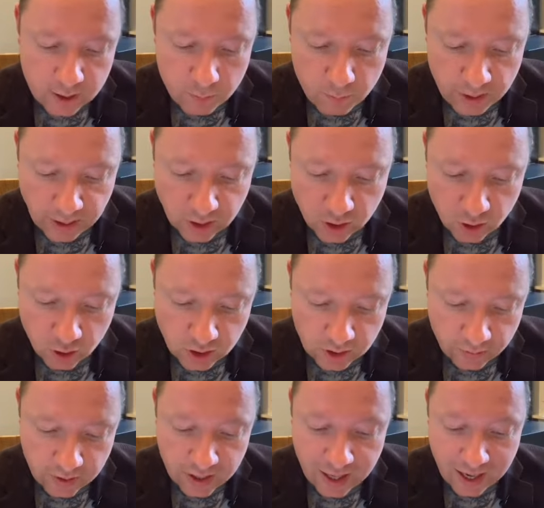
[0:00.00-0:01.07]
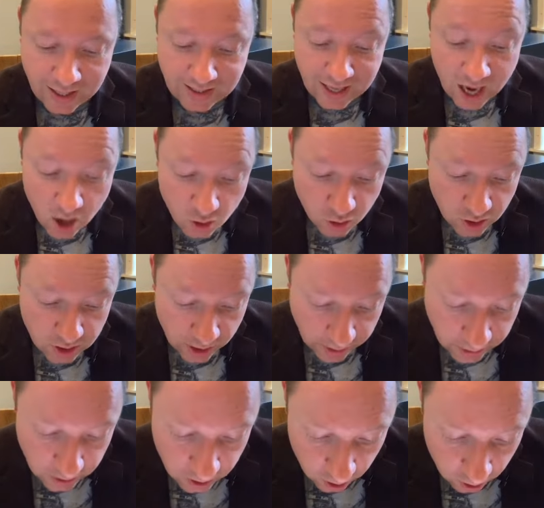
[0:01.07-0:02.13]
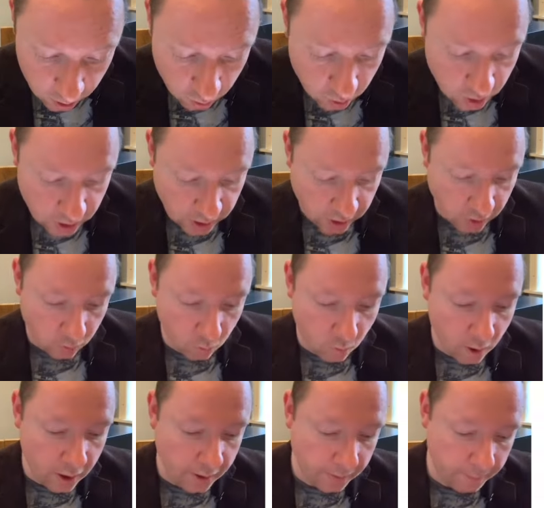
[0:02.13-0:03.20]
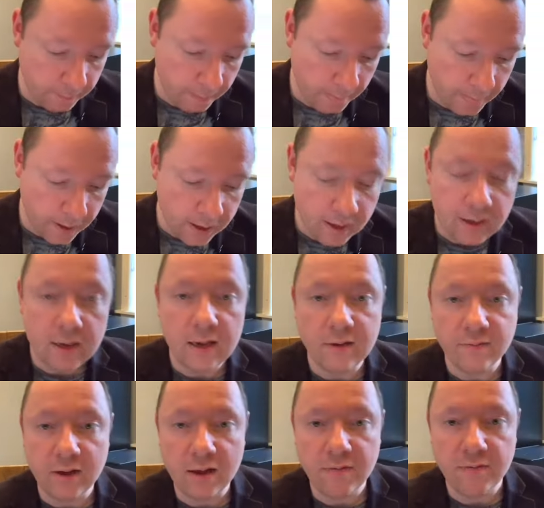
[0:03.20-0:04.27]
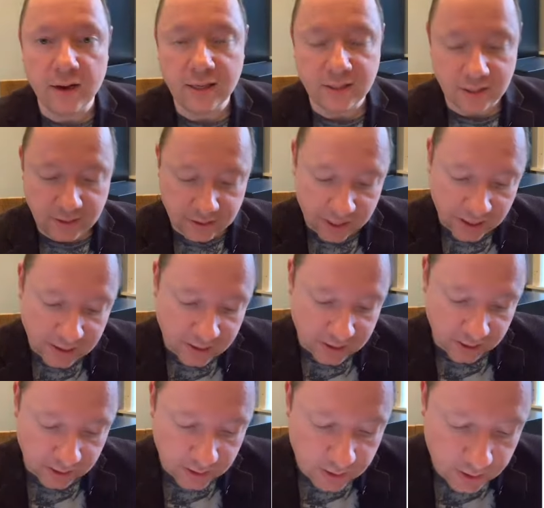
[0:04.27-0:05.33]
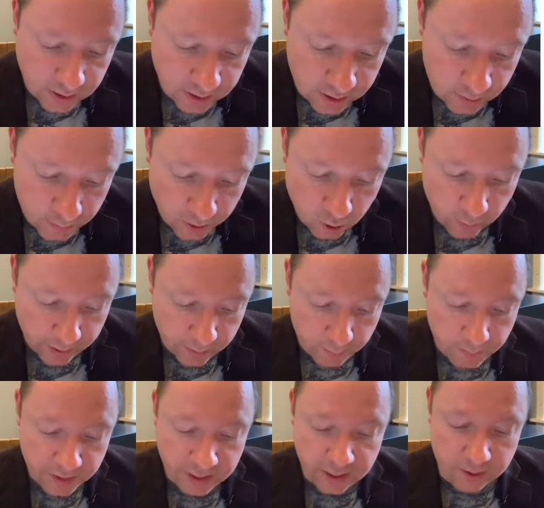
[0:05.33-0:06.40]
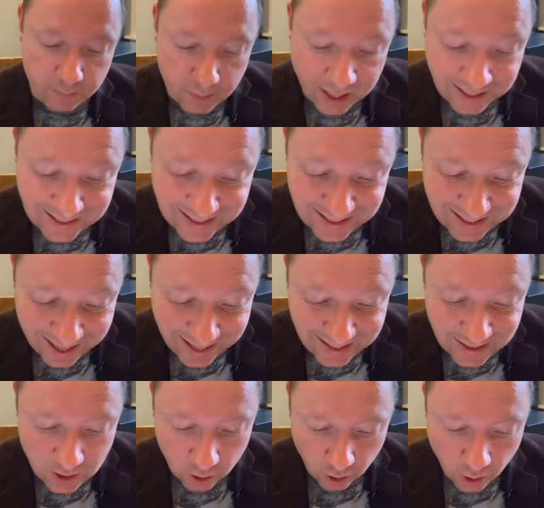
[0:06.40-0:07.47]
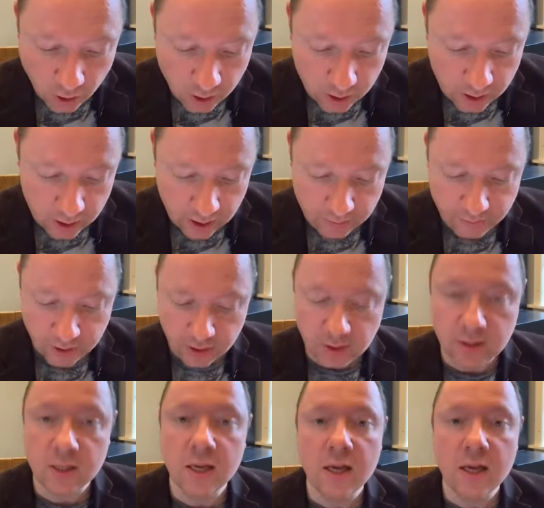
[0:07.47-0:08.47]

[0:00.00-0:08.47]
minus 2, 7 lies outside circle C1. If I find the distance between P and my centre, if it's